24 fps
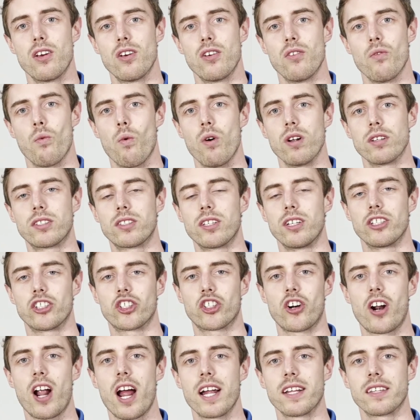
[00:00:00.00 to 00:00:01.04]
Once they're
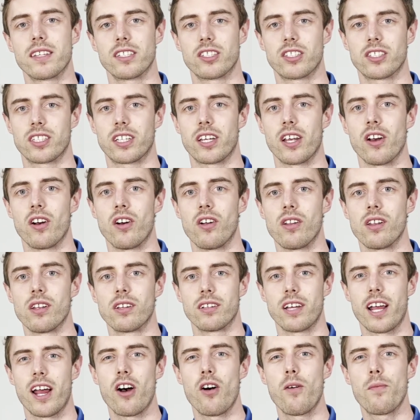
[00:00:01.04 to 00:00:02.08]
trying the skill,
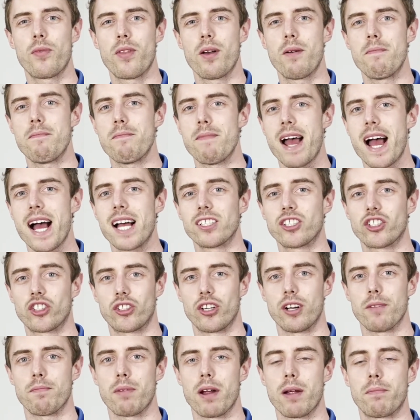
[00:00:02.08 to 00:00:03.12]
help them
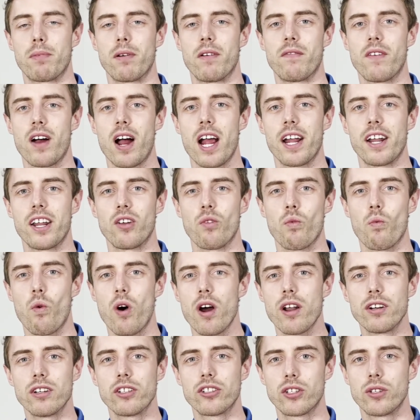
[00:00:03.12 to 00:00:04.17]
master it by providing
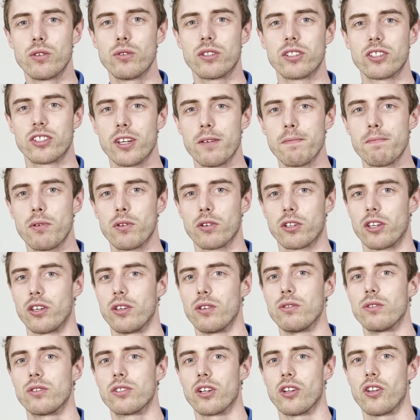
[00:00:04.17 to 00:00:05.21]
1 or 2 simple
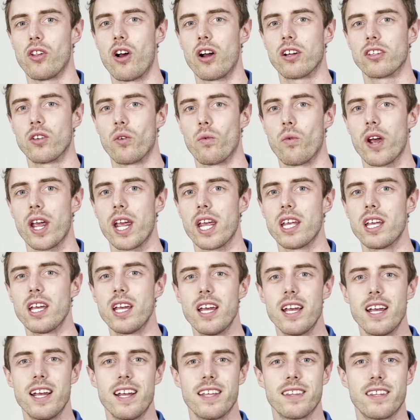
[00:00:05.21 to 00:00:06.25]
cues along the way
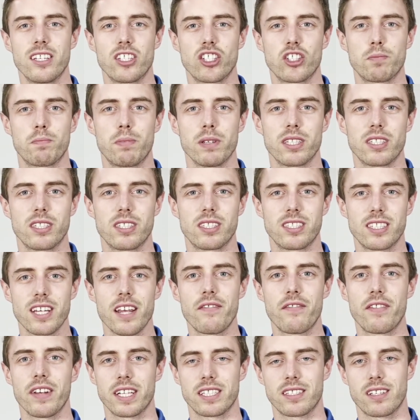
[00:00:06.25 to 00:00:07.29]
that's
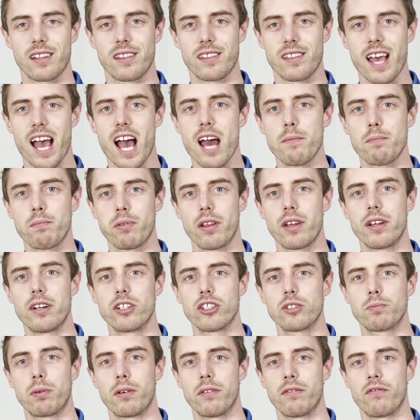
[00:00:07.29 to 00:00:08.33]
specific to that
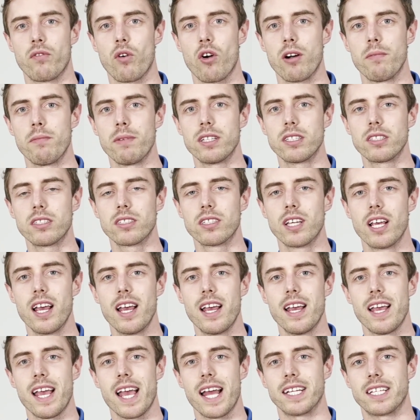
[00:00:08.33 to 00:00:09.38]
player's performance
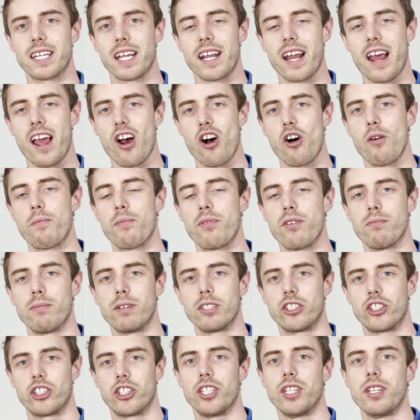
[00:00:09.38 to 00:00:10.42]
and can help them
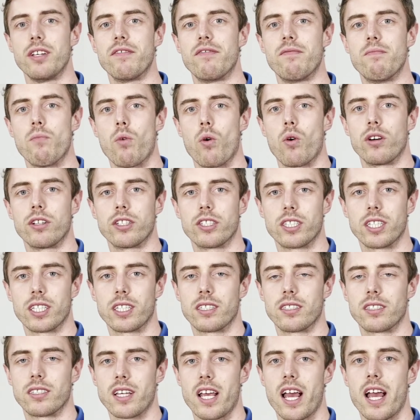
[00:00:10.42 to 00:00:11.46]
achieve more
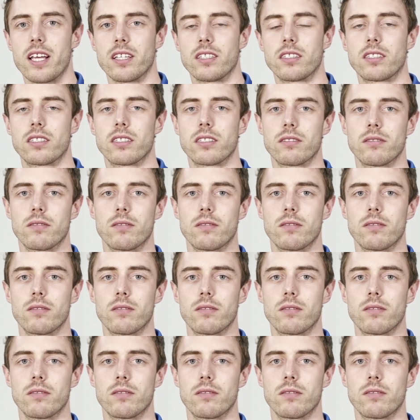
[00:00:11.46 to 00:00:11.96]
success.